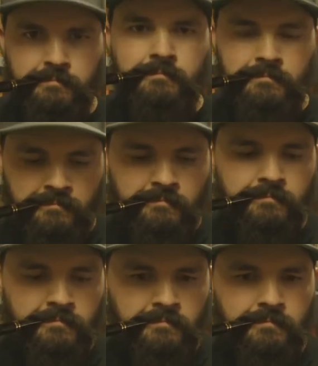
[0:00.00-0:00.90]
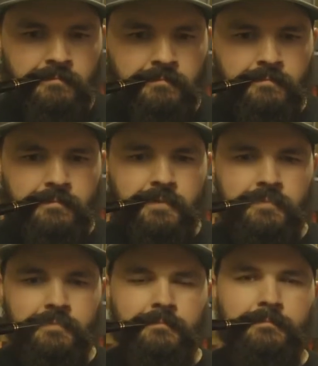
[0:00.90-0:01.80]

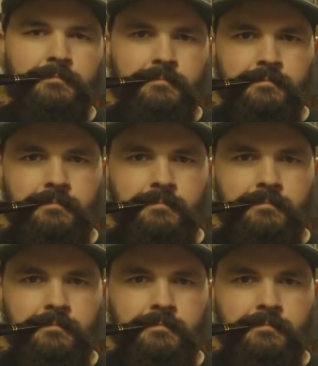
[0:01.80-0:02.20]
(not speaking)